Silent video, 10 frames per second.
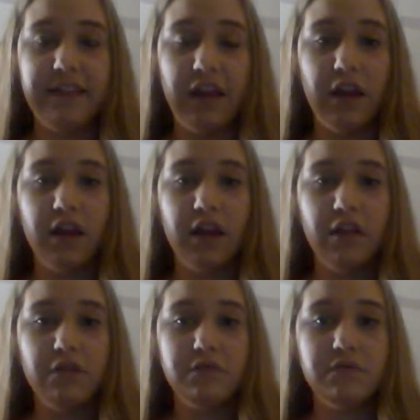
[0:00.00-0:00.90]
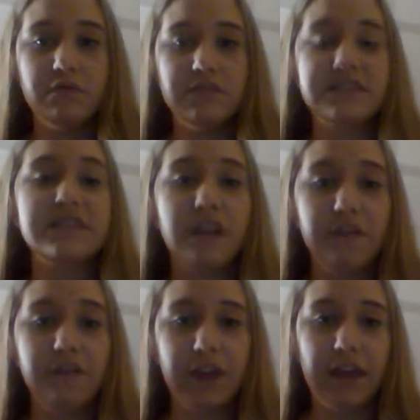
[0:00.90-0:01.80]
they
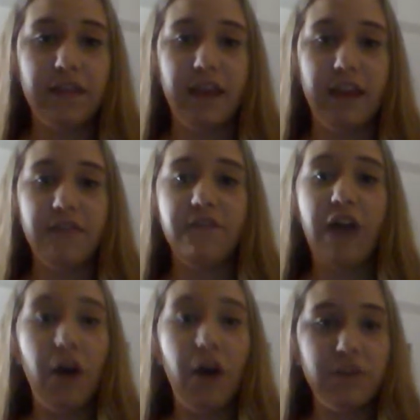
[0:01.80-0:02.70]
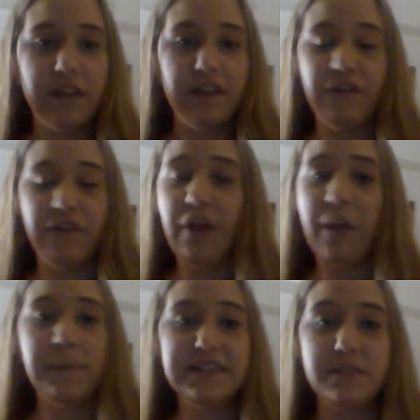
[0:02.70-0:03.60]
discovered it, they found
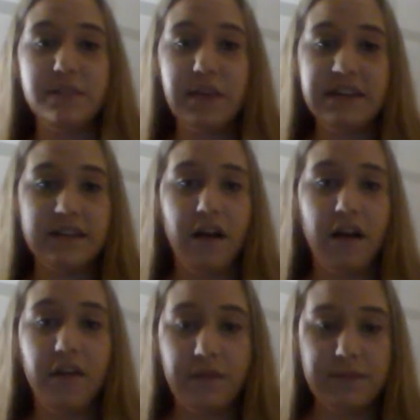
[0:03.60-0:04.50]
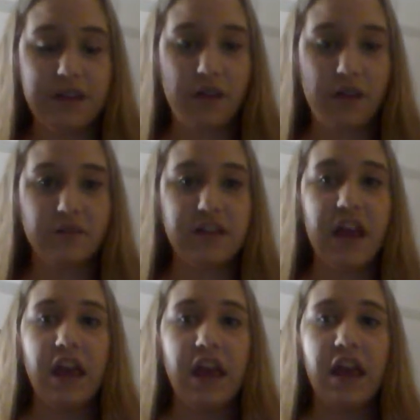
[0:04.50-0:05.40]
that missing piece of themselves,
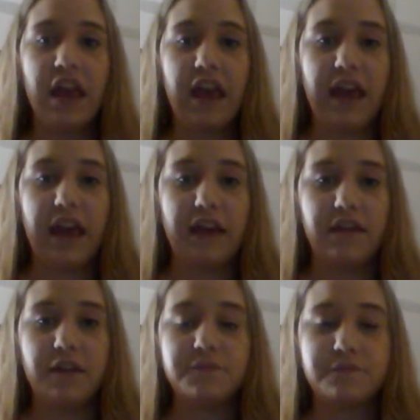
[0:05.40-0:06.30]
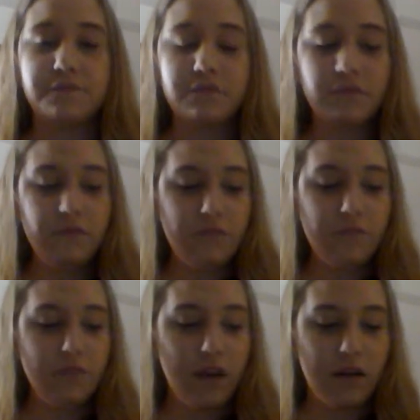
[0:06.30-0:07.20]
and
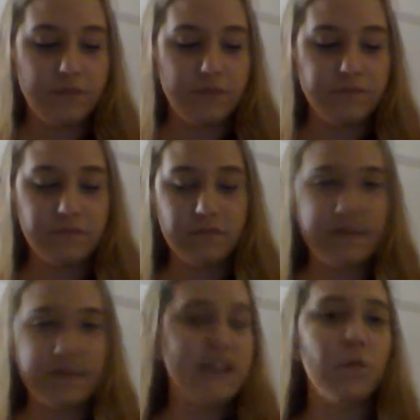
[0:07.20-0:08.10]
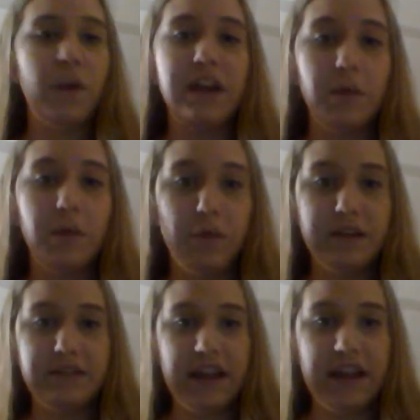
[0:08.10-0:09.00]
they didn't wake up
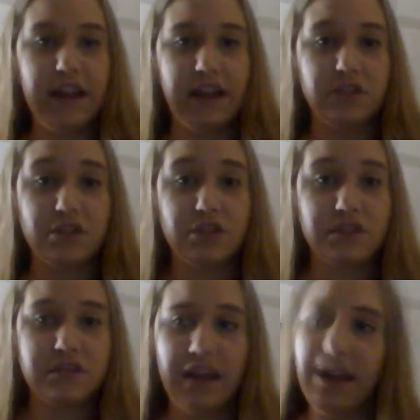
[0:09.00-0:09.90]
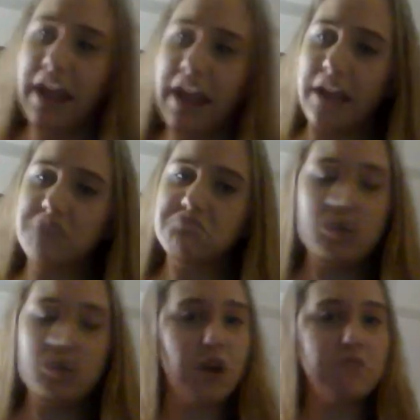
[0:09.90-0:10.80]
one day and just say, hey,
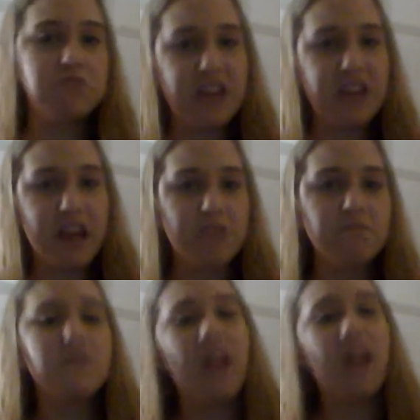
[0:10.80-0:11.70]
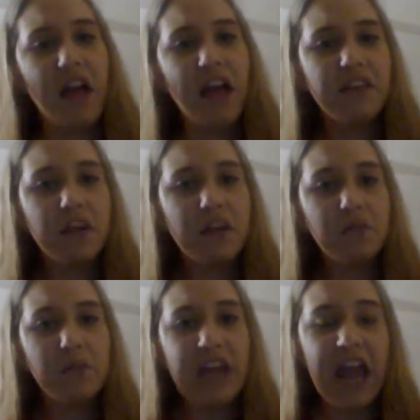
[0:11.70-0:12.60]
today I think I'm
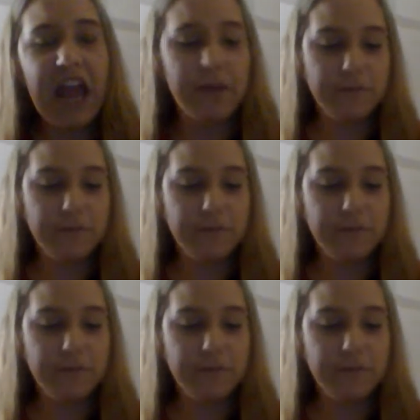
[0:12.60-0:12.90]
going to be gay.